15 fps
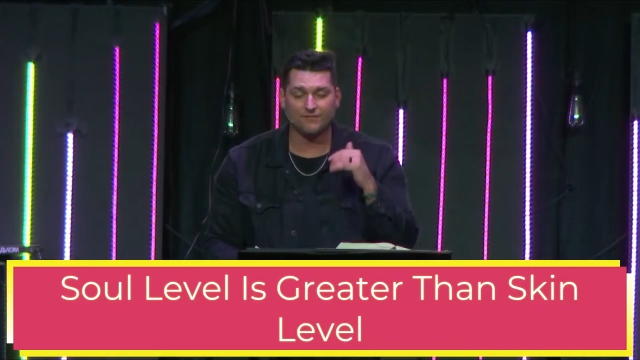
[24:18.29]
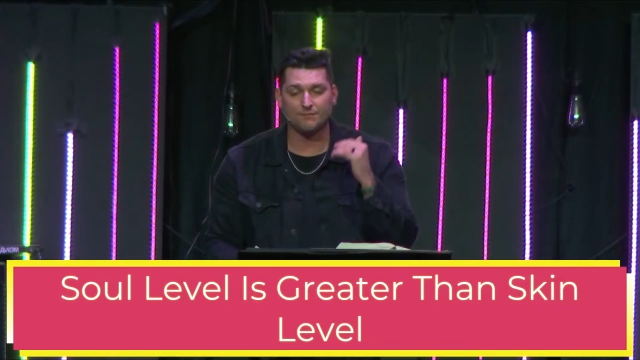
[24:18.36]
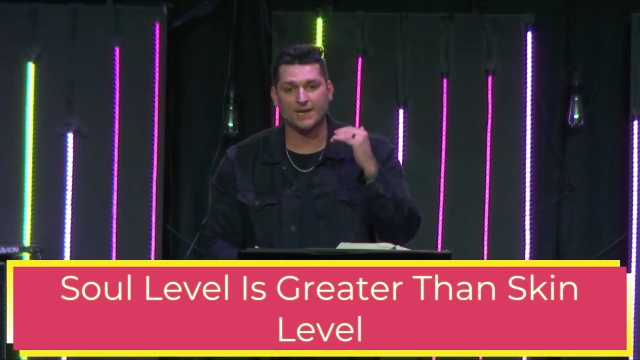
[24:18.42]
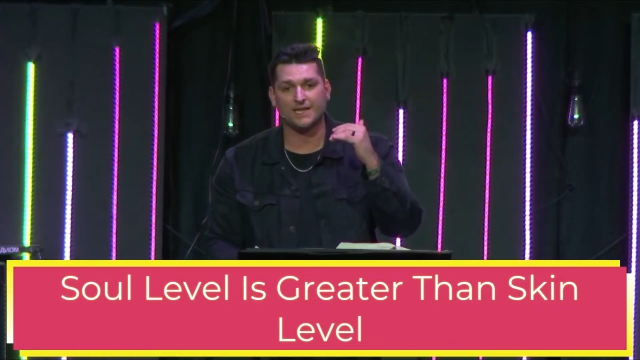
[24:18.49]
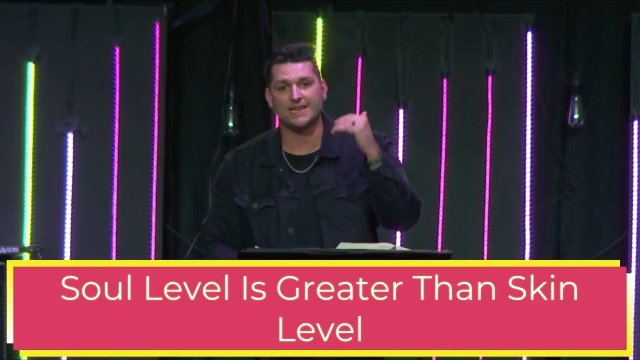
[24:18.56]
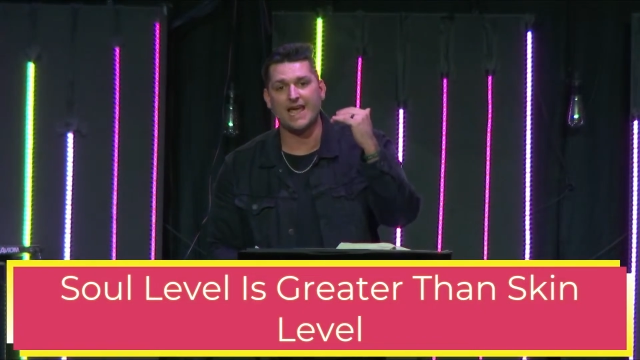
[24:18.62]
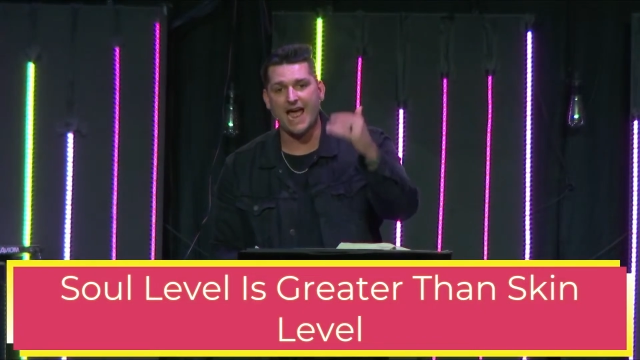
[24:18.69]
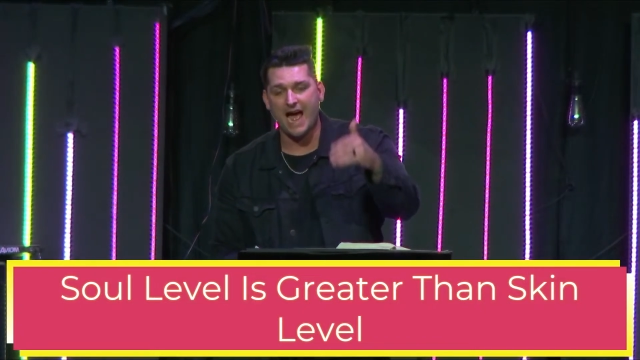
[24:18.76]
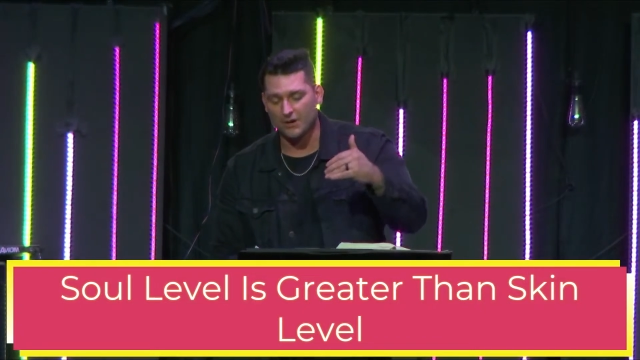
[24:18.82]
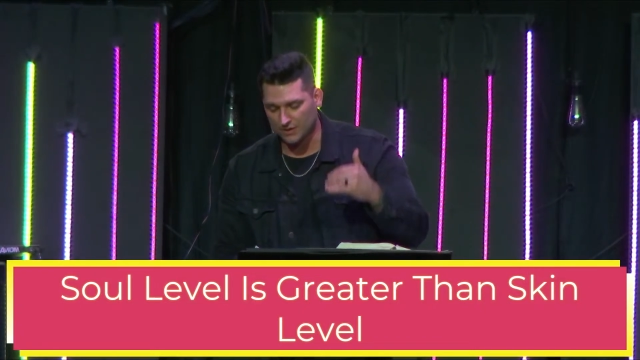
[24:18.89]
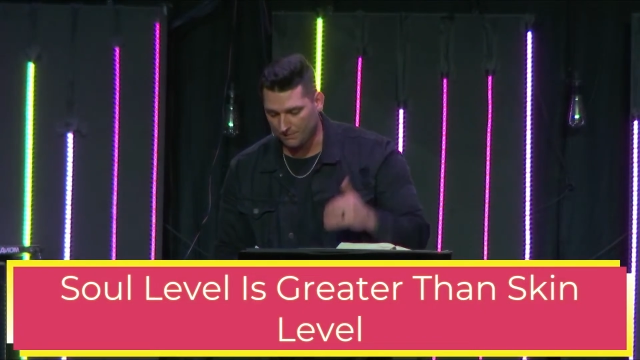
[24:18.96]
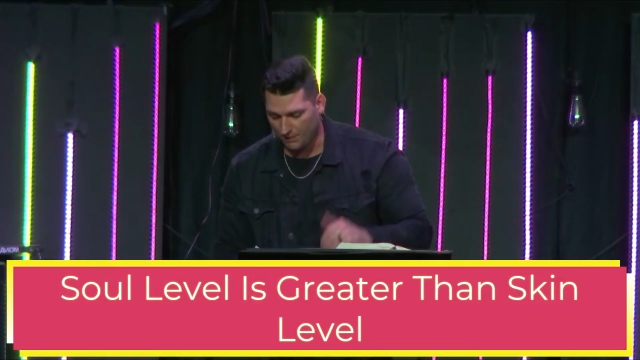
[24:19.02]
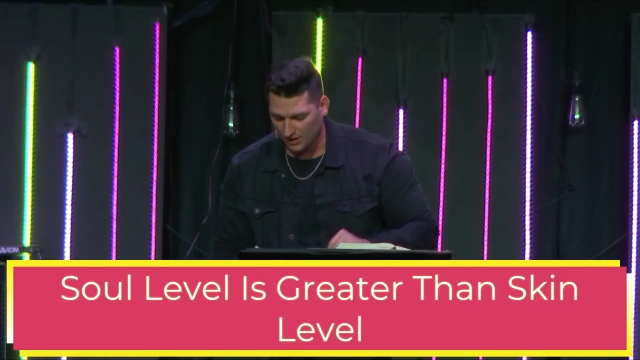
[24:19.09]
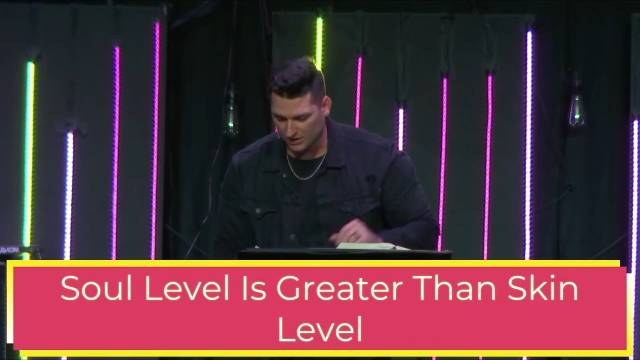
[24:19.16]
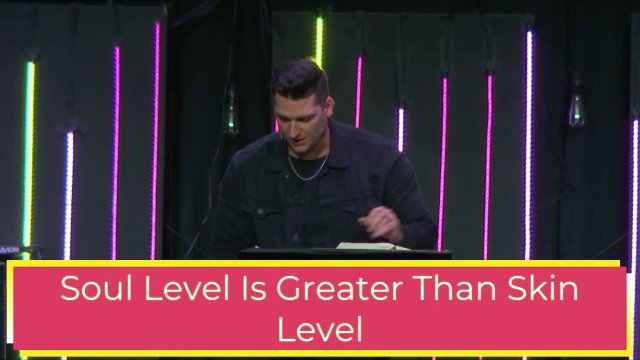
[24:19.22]
man, the outer
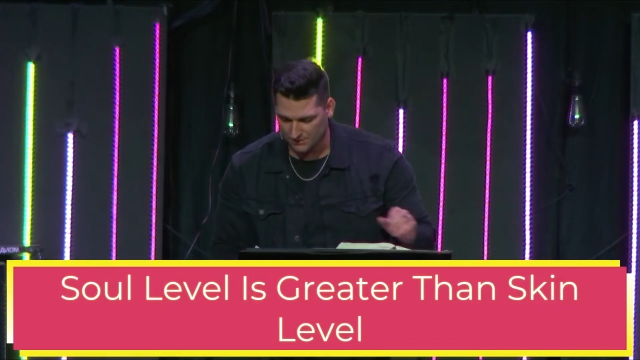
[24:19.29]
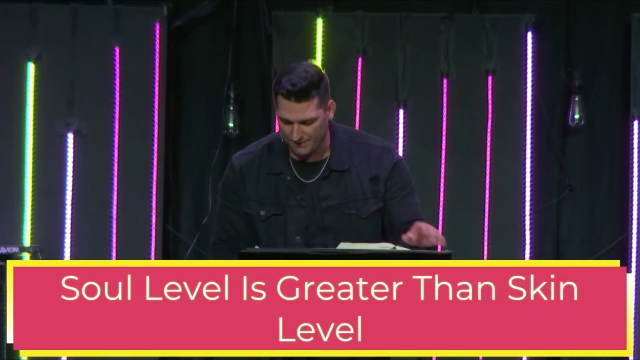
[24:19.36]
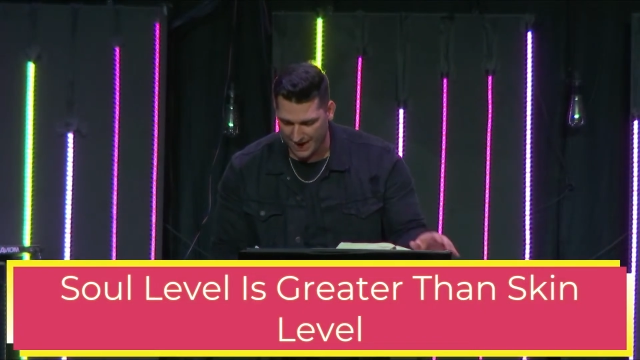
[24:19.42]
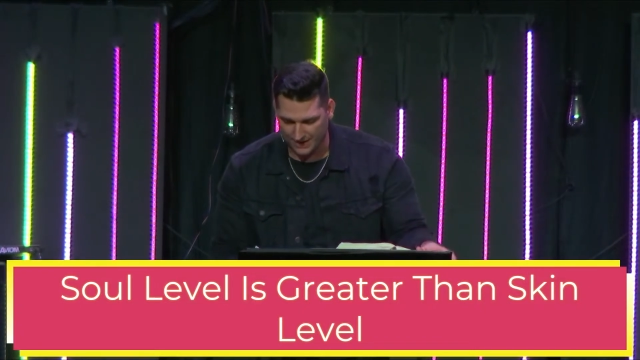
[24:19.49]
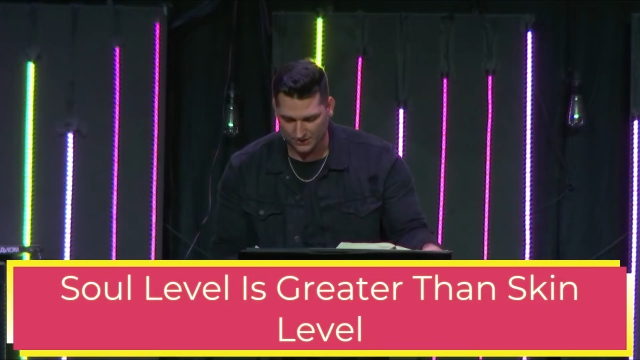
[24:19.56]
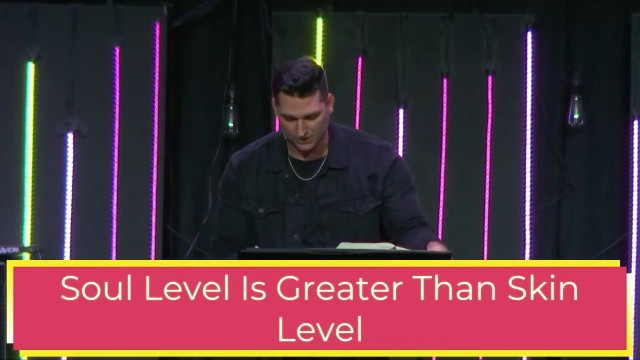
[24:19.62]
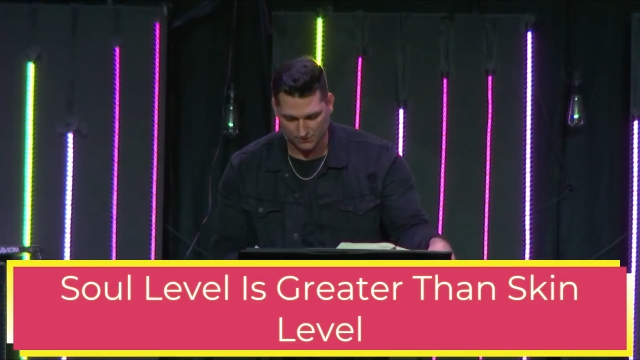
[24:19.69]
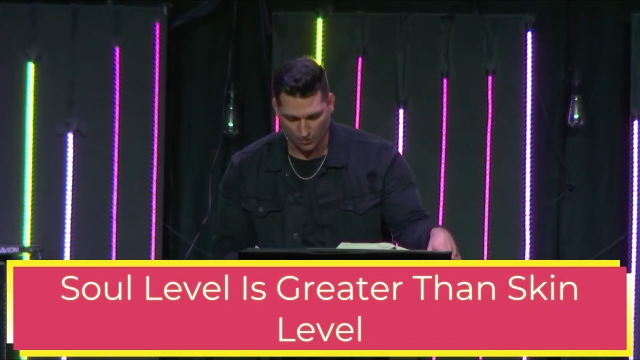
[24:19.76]
person matters